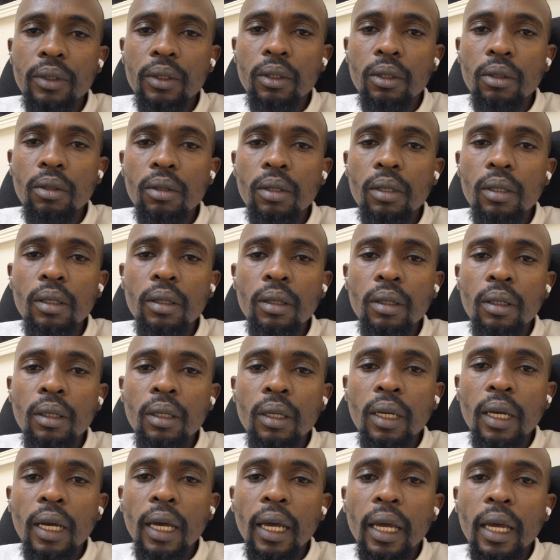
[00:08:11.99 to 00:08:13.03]
You see,
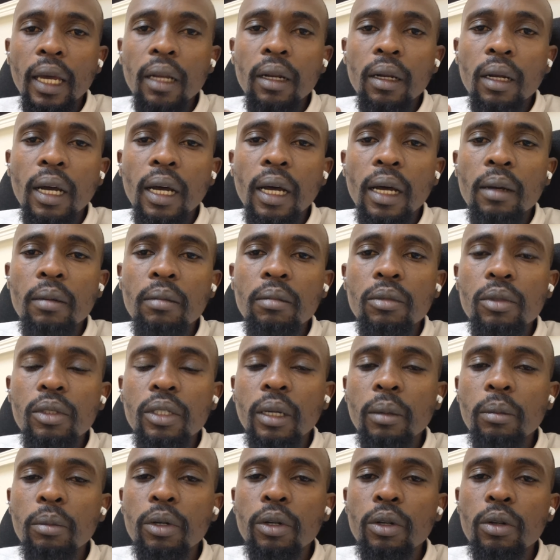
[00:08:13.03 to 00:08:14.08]
I can come,
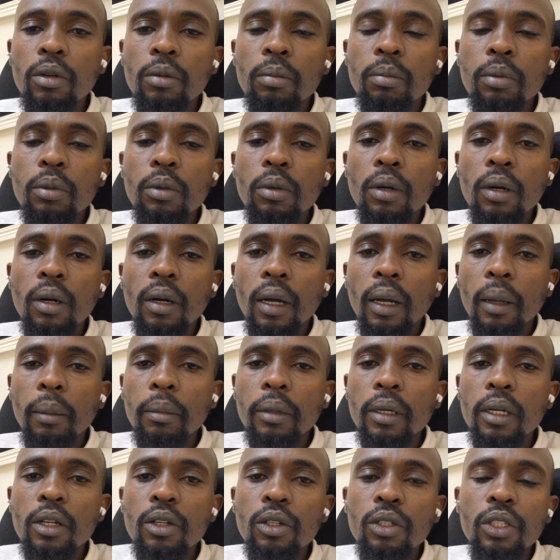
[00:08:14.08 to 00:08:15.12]
somebody will pull
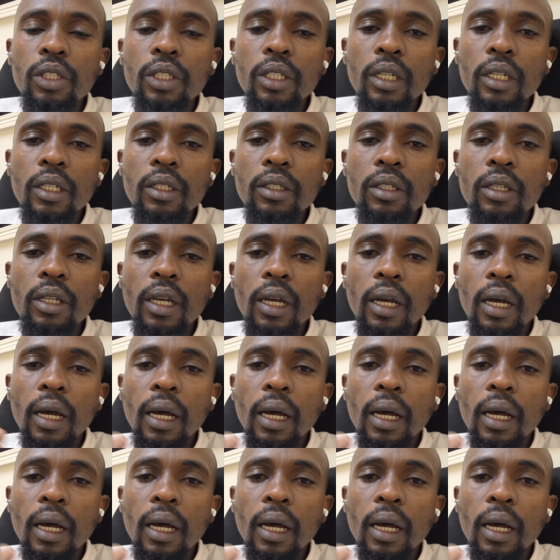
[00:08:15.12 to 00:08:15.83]
1,000,000 shillings here,